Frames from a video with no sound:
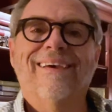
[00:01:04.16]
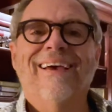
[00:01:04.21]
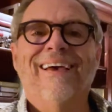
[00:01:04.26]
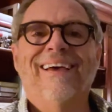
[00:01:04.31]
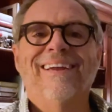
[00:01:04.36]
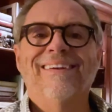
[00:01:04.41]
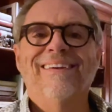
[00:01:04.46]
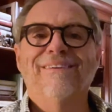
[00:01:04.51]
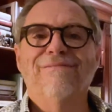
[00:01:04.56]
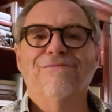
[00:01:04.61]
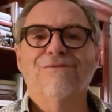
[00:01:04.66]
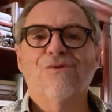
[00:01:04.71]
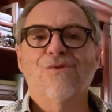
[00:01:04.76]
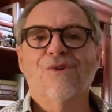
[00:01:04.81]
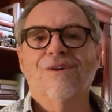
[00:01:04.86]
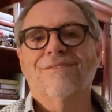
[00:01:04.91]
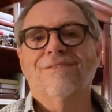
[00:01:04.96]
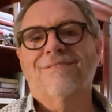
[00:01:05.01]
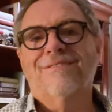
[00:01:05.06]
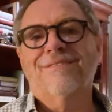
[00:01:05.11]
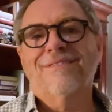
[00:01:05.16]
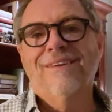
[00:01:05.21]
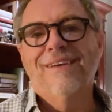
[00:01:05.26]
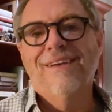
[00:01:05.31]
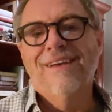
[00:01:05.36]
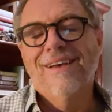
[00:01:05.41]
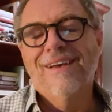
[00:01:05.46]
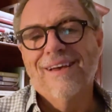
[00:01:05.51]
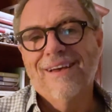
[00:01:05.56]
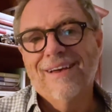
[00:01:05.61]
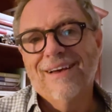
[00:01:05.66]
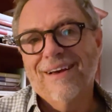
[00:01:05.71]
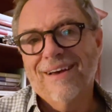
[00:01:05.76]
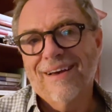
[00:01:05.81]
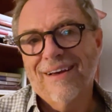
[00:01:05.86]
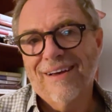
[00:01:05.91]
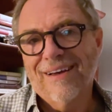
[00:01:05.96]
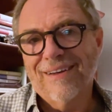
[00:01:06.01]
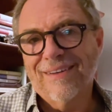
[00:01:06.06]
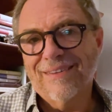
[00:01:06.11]
And of course,
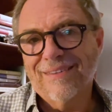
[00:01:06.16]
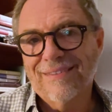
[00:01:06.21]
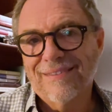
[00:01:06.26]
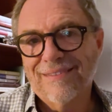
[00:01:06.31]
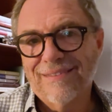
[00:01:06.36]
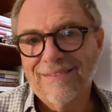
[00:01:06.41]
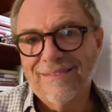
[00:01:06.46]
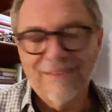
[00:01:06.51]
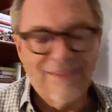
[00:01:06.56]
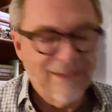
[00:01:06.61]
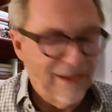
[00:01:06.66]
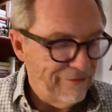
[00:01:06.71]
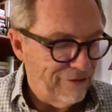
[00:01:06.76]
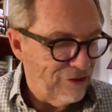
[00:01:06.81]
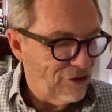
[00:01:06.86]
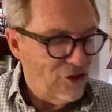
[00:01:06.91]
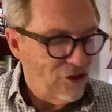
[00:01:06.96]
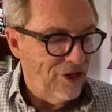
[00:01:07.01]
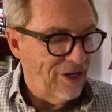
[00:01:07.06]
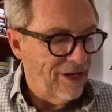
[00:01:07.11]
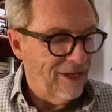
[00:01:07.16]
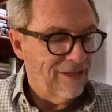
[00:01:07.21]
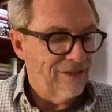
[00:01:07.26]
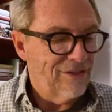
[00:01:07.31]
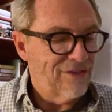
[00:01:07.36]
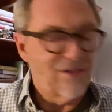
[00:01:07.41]
David Gooding,